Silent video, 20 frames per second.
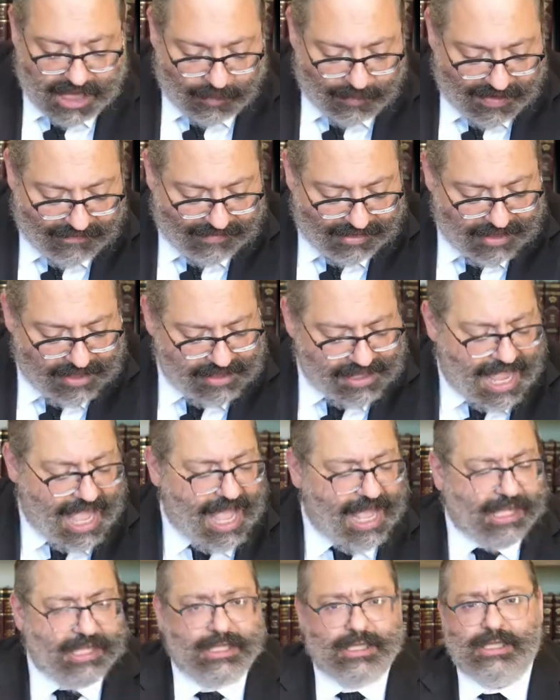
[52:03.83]
However, the
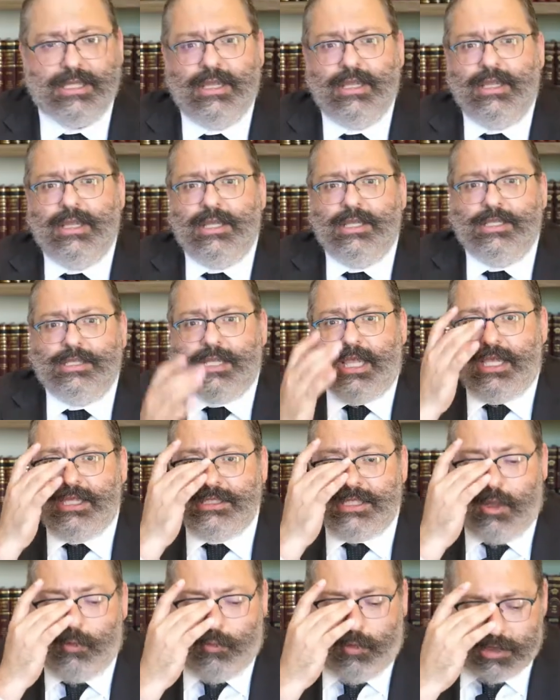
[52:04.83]
Taz
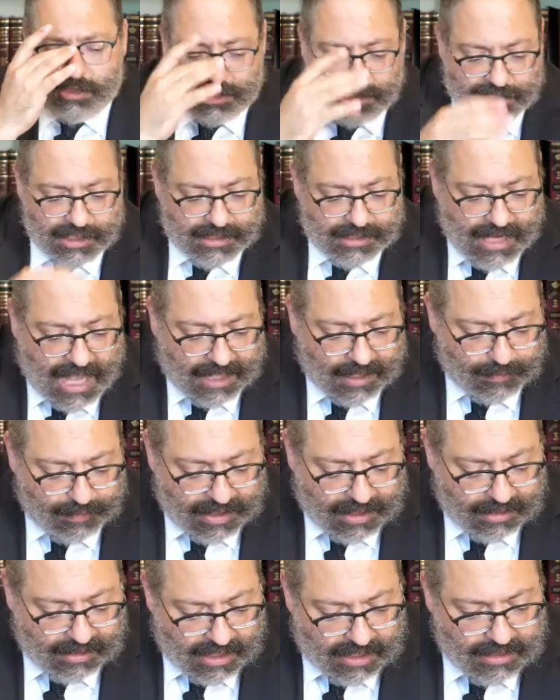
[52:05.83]
says that one should not
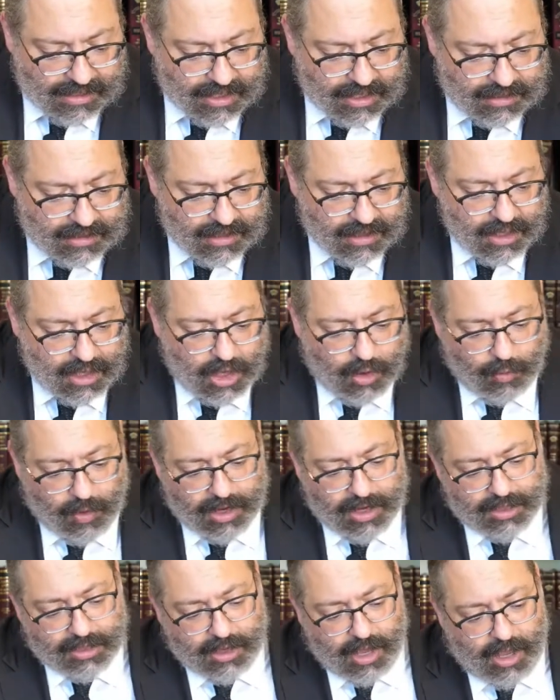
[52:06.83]
be lenient
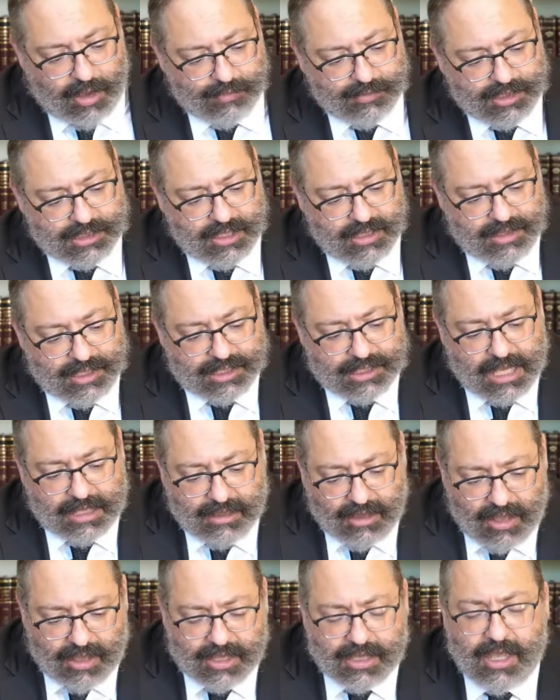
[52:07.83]
when it comes to this
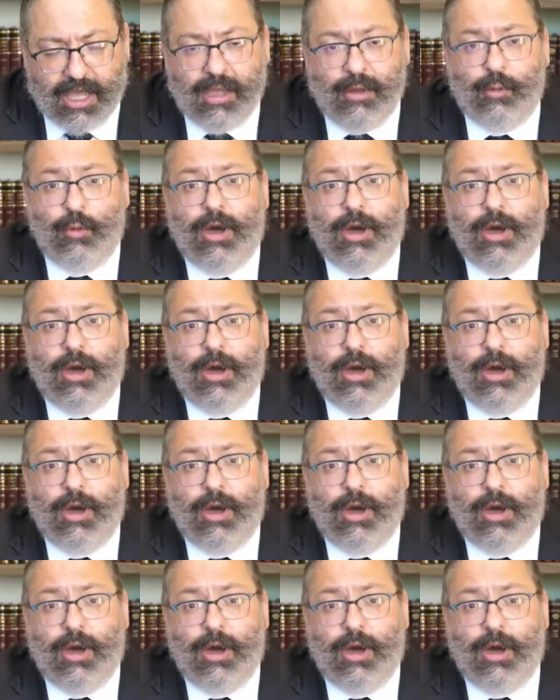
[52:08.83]
halacha.